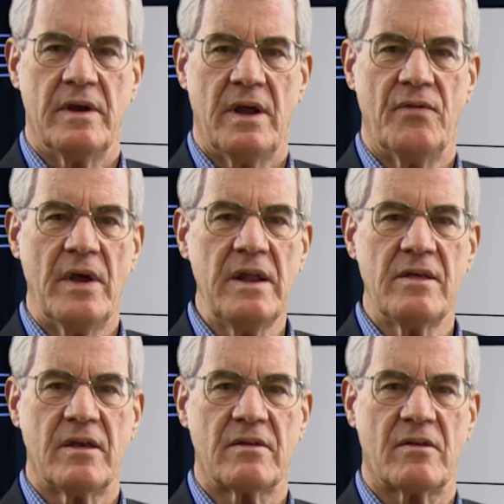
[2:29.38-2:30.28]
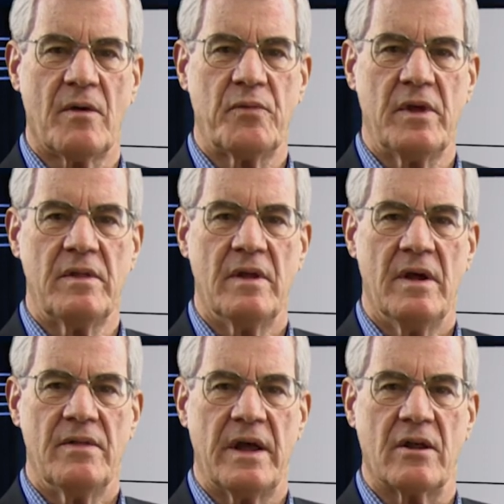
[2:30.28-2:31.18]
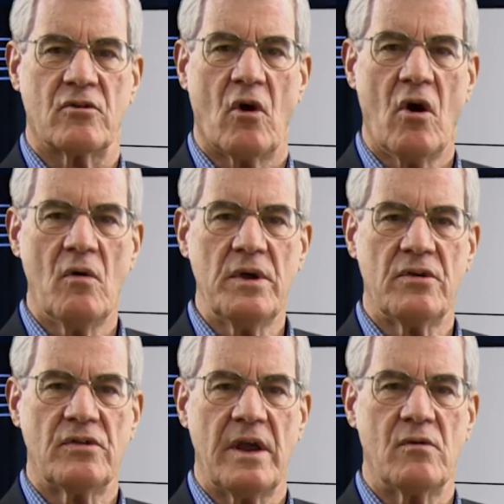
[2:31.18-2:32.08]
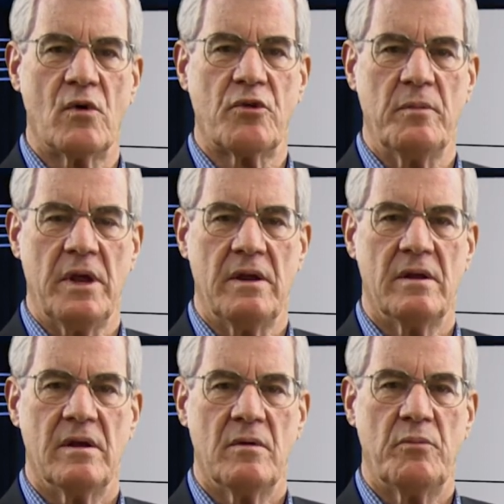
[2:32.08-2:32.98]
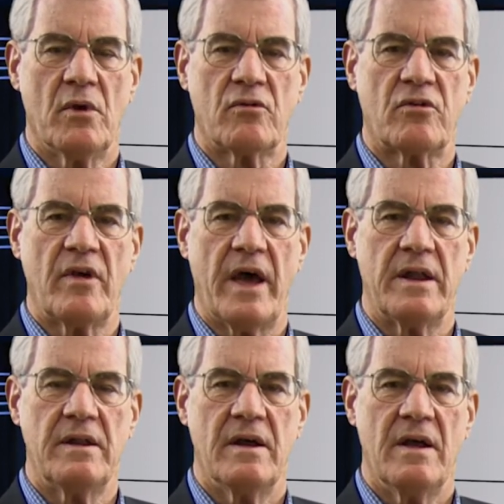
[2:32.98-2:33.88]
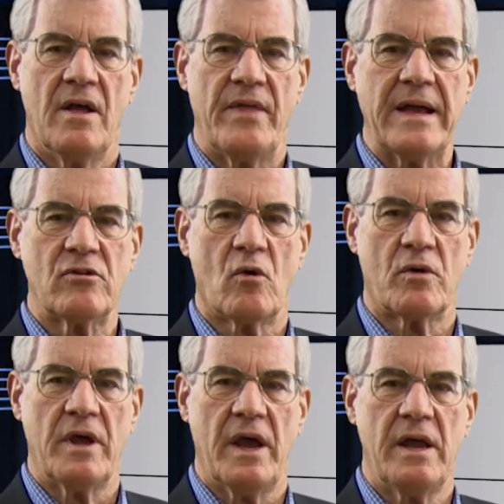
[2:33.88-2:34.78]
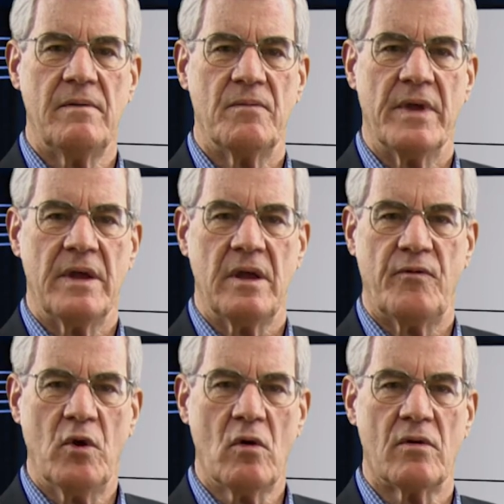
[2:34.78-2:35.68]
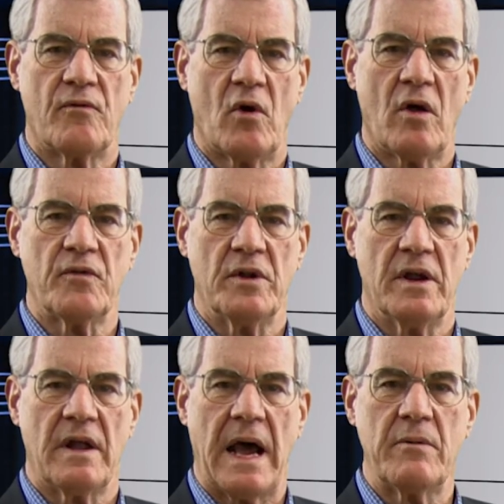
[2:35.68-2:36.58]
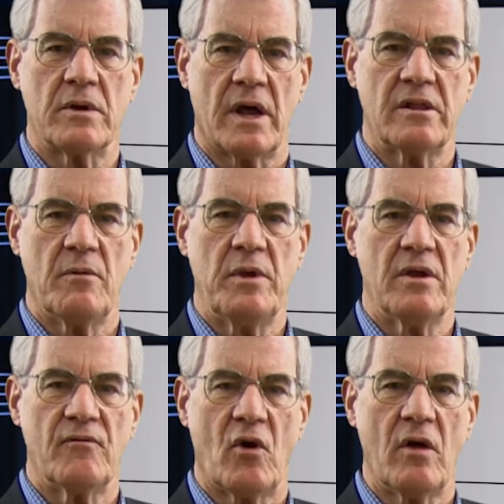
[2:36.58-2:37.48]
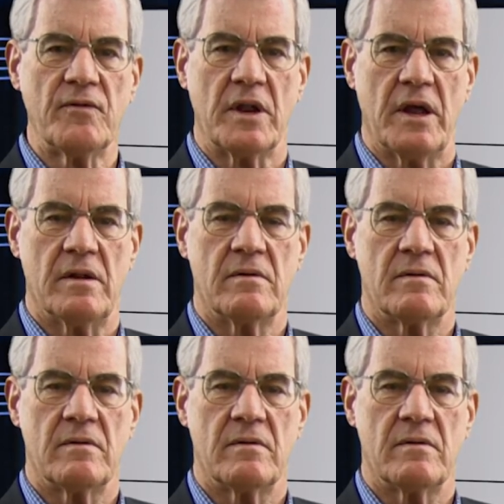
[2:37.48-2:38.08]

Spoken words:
And then he said something that has always stayed with me. Bill said, "That's okay. If you're involved in it, I would like to be involved in it."